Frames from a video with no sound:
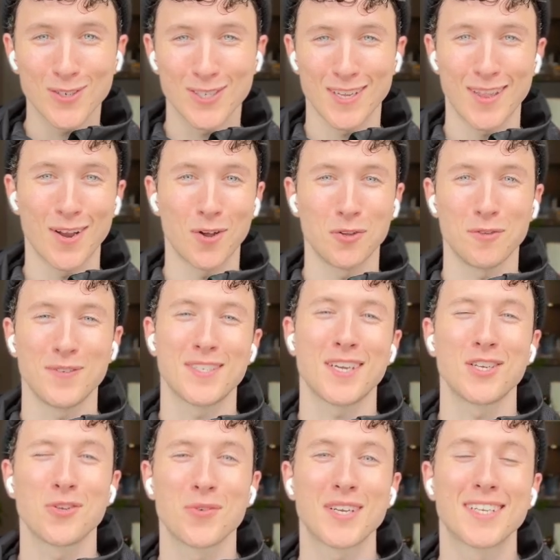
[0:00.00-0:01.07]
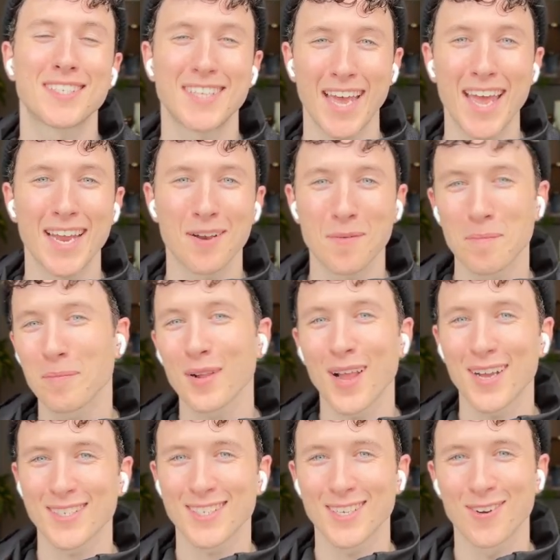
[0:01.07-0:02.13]
to then all of a sudden doing a 10
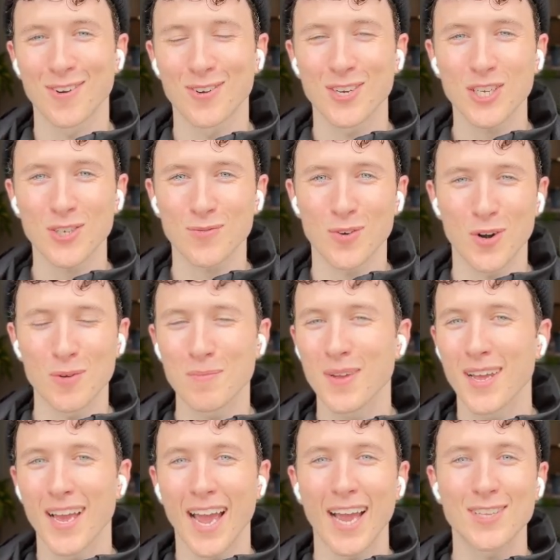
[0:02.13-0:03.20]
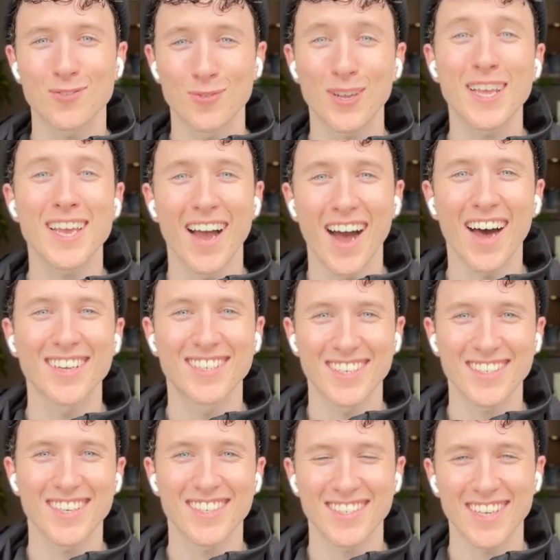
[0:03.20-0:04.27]
plus in an audition room. It's really hard to
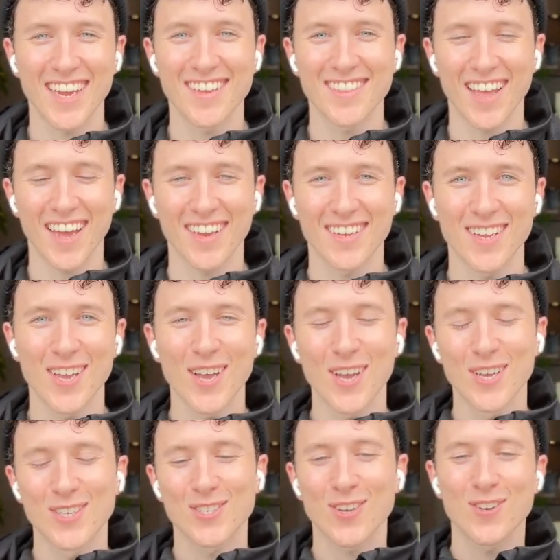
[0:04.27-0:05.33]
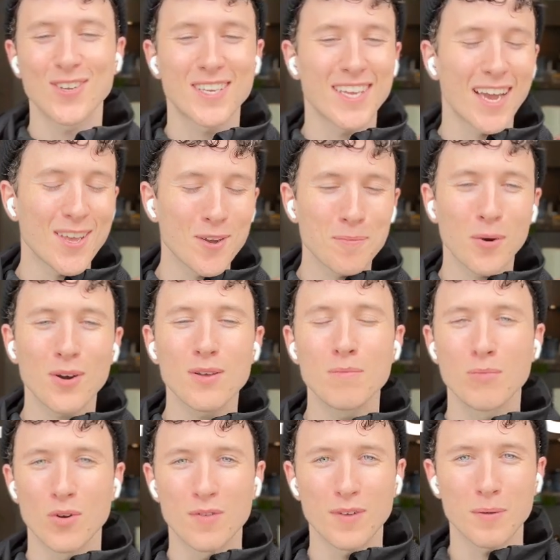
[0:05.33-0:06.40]
sustain that. So get your body
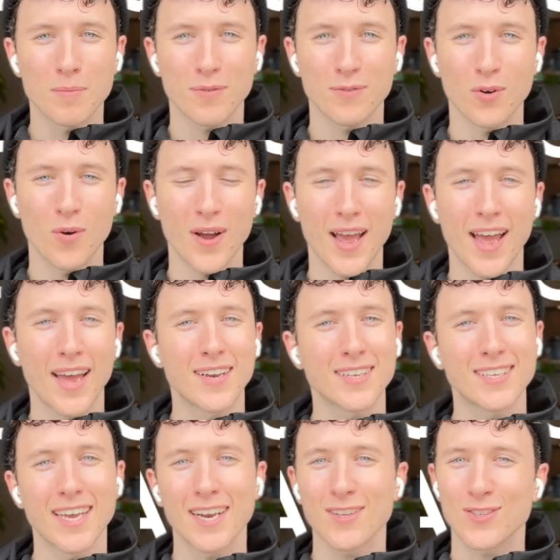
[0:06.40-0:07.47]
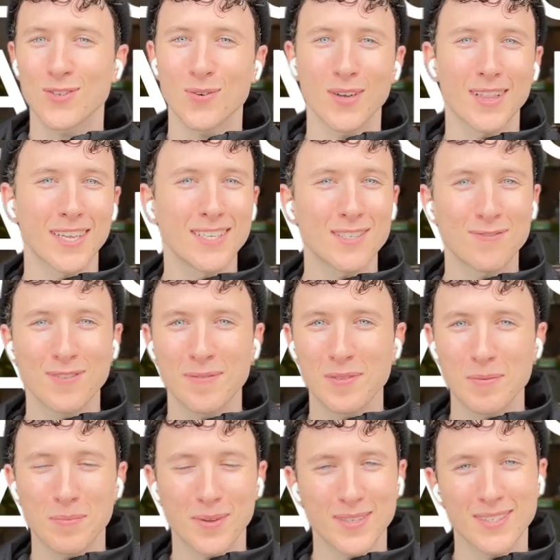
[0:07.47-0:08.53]
moving beforehand, get it to at least
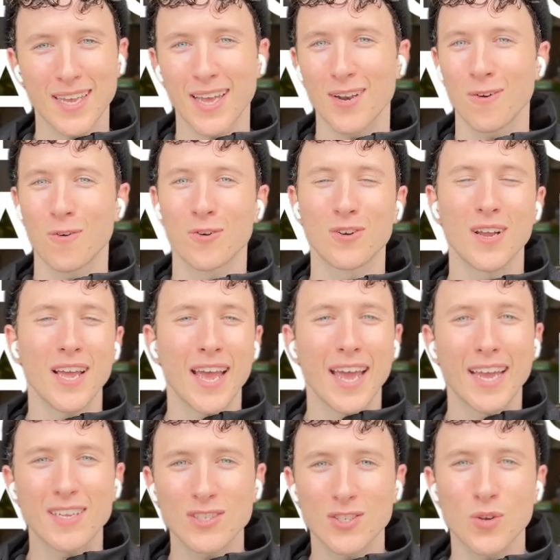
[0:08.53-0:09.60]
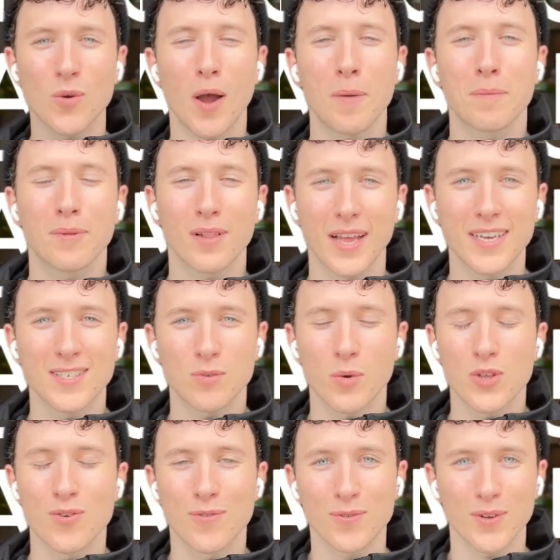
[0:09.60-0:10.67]
50% or into a place where
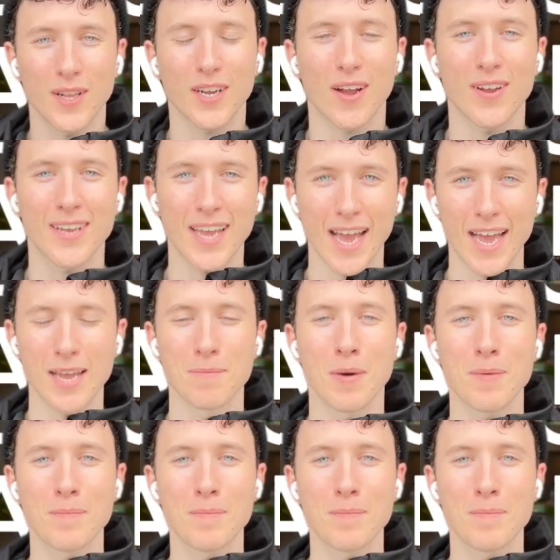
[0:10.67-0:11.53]
you feel like, okay, my